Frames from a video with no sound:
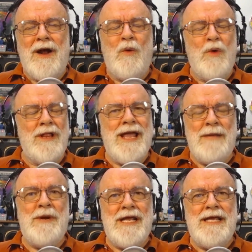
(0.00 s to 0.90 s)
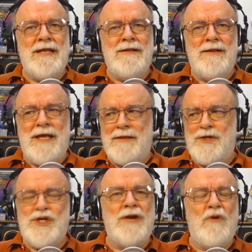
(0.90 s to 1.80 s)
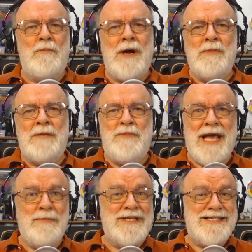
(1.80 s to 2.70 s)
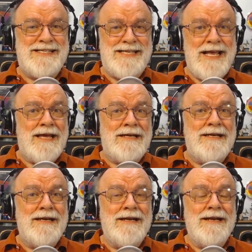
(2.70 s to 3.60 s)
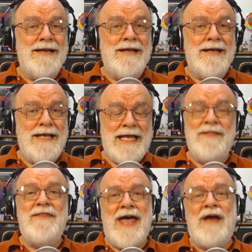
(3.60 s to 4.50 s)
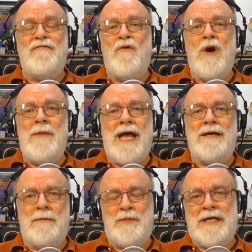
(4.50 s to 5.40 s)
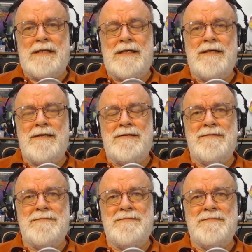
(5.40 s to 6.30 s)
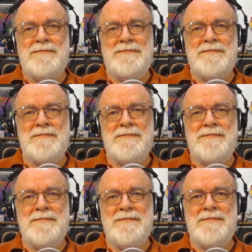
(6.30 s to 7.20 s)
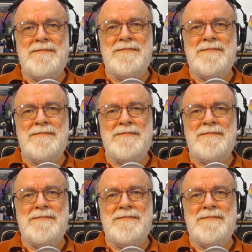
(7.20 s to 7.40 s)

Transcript: will anybody in the general public be able to see it in that format completely? I think